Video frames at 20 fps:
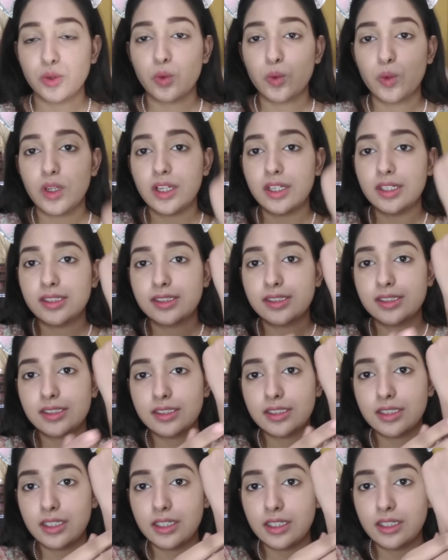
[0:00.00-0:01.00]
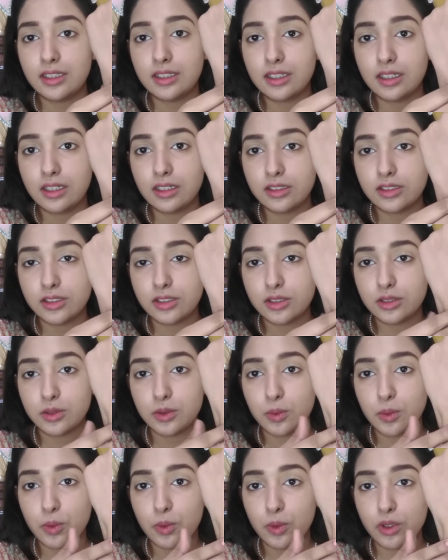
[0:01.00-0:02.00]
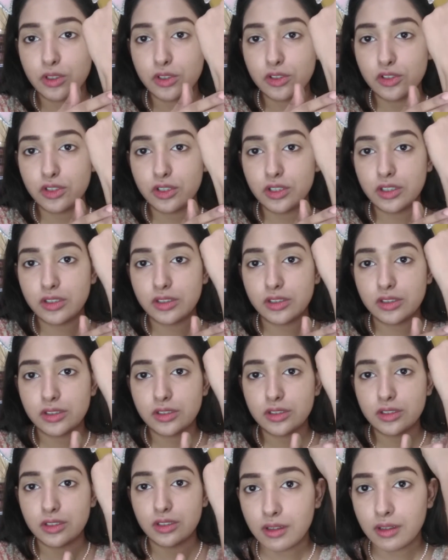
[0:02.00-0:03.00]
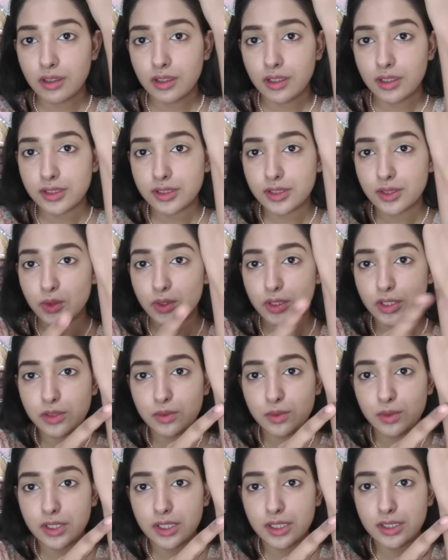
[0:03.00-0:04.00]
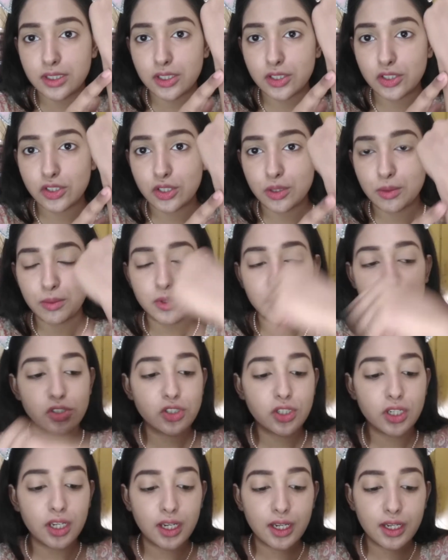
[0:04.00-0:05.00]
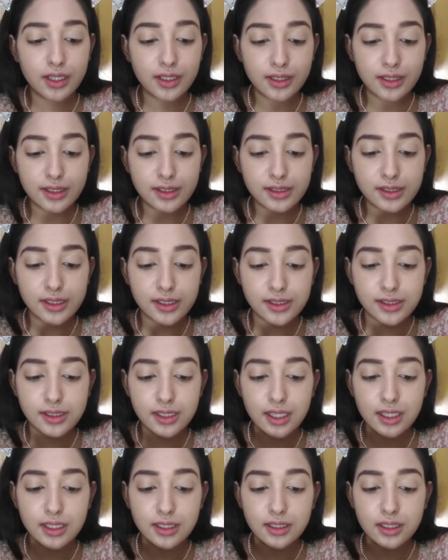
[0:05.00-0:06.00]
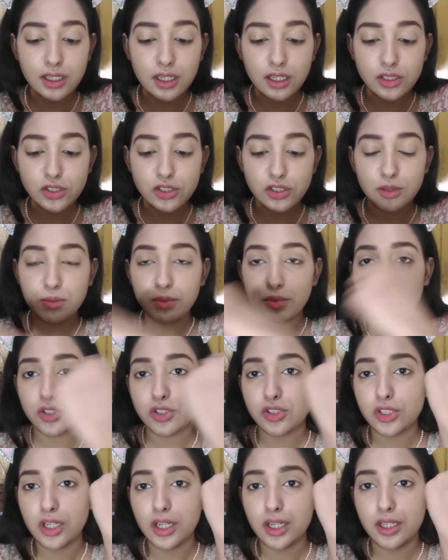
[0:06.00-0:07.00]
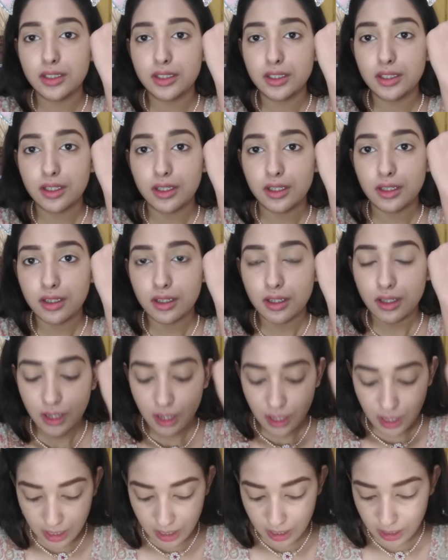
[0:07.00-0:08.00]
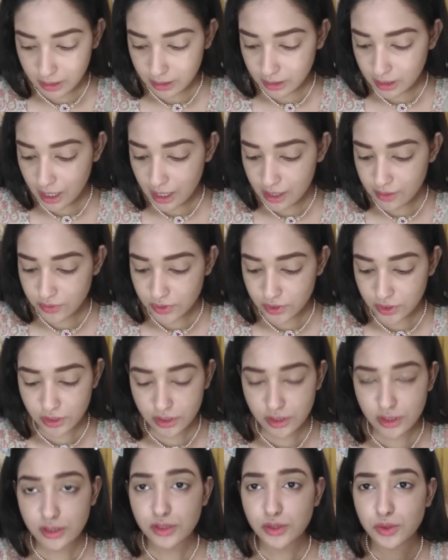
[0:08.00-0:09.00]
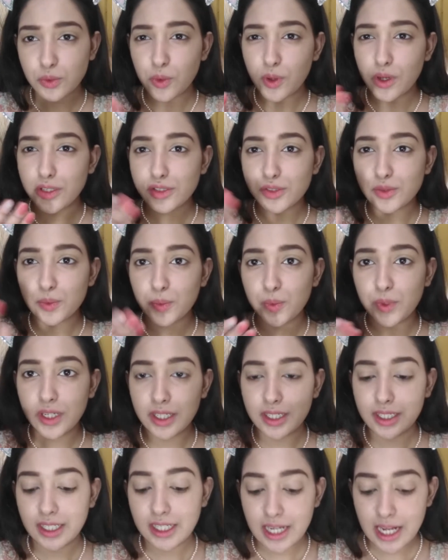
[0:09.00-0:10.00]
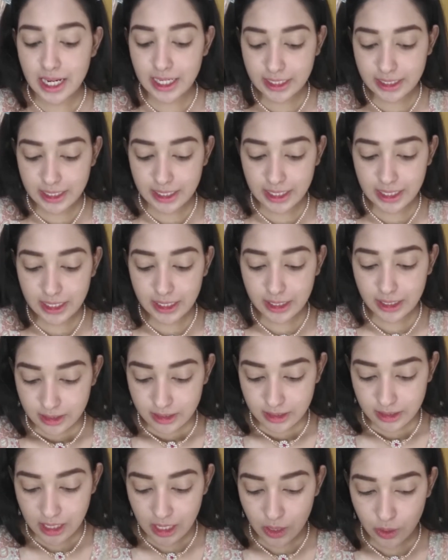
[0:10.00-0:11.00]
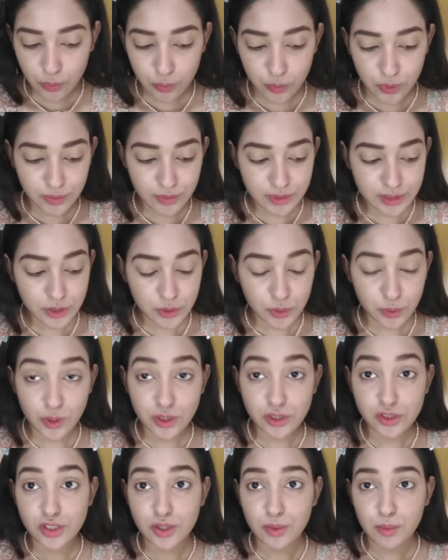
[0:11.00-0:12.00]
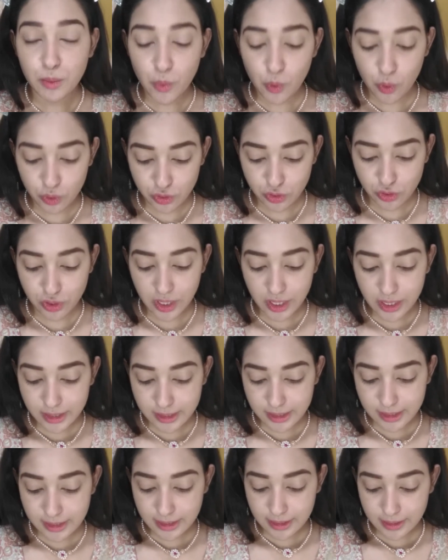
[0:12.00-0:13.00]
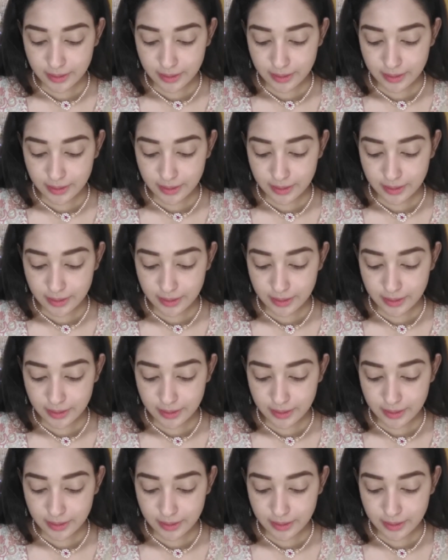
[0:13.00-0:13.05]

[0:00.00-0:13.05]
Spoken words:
let's see the swatches. So this one is a shimmer shade, this is another shimmer shade, and I've just swatched very lightly. Now we will swatch some more shades.